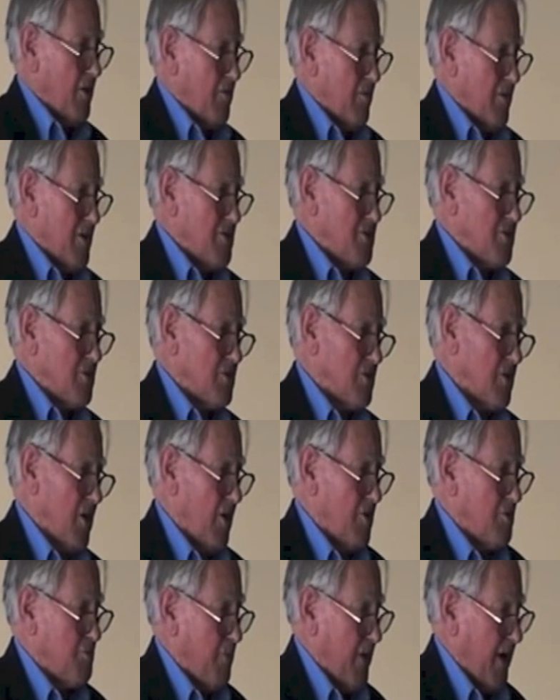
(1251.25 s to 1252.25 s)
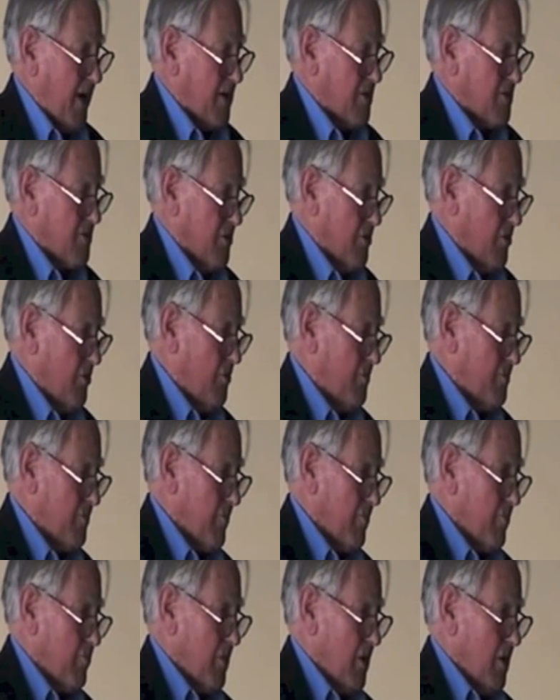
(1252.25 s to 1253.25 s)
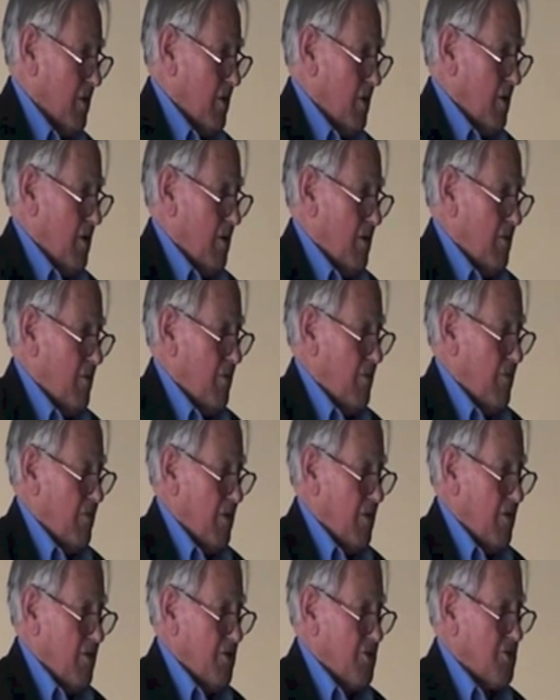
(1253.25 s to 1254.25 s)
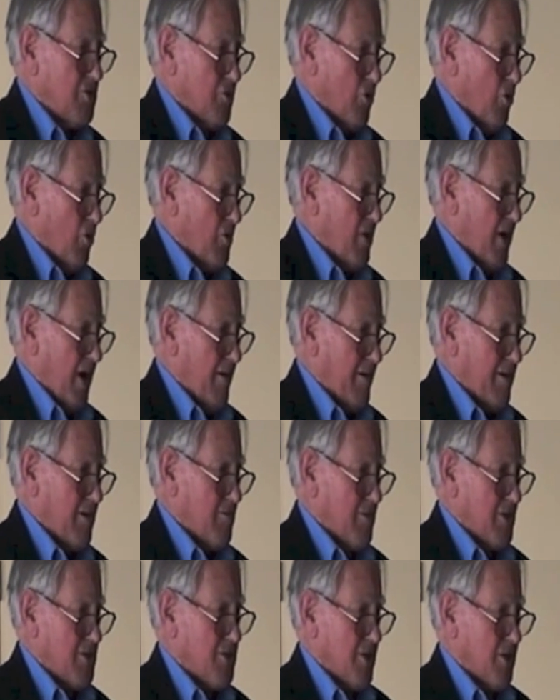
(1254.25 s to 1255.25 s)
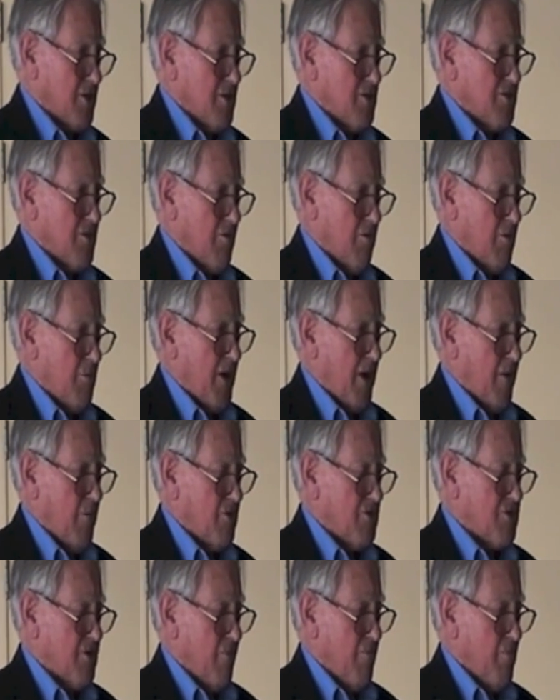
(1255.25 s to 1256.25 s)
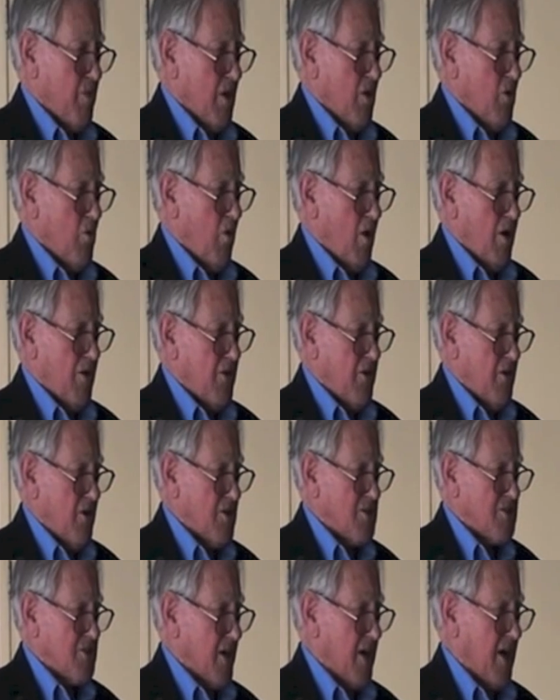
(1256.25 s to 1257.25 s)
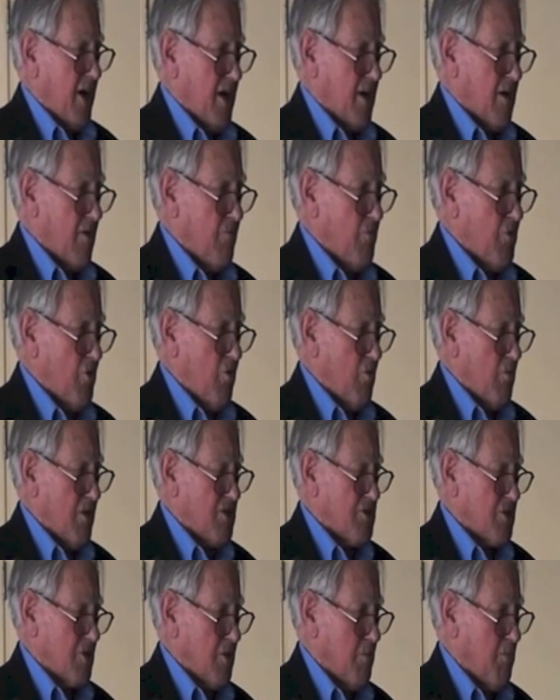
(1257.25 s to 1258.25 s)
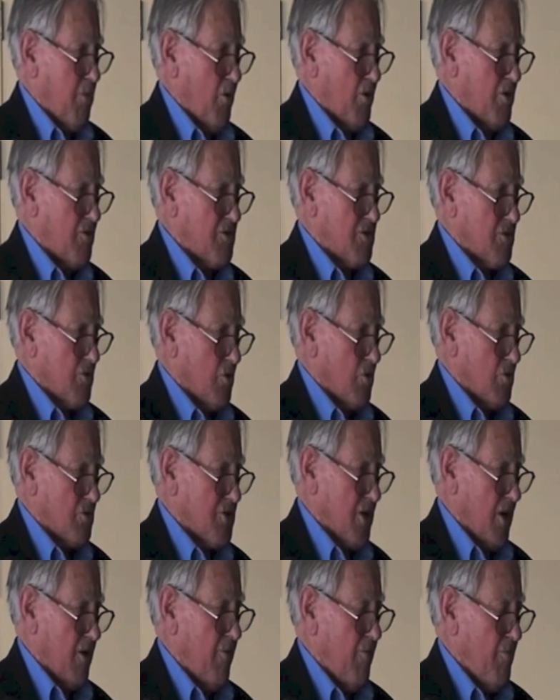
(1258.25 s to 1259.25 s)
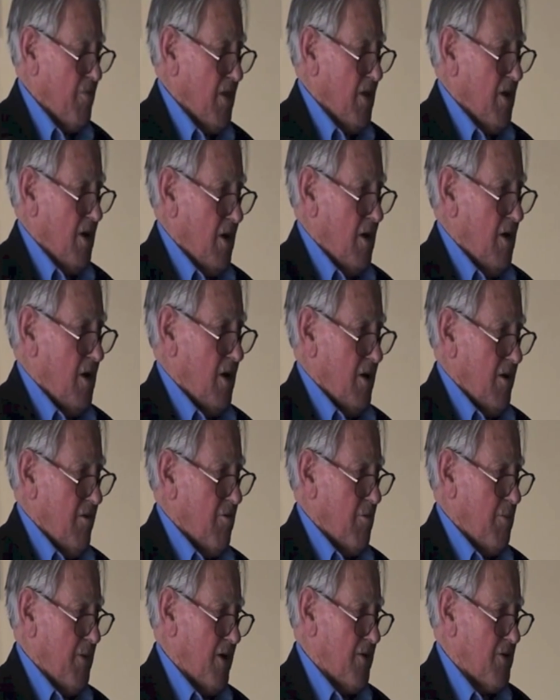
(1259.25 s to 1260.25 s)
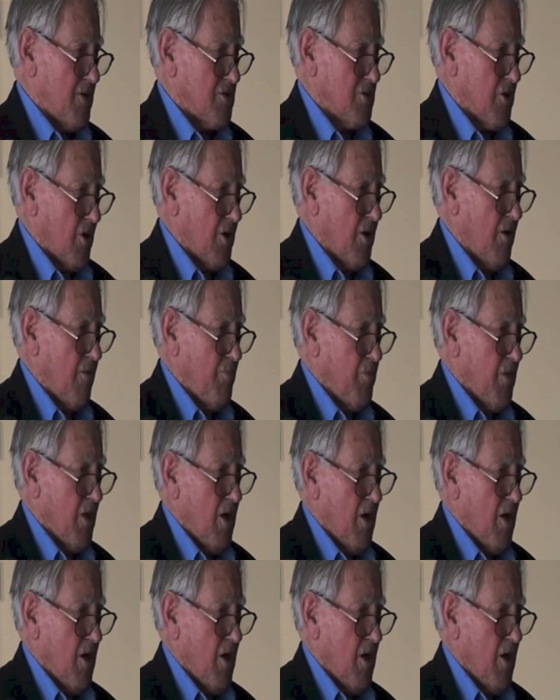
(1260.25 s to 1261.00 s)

of the reasons goes back to the stall characteristic. This aeroplane was quite nice to handle, almost to the point of stall. So an aeroplane that's got a,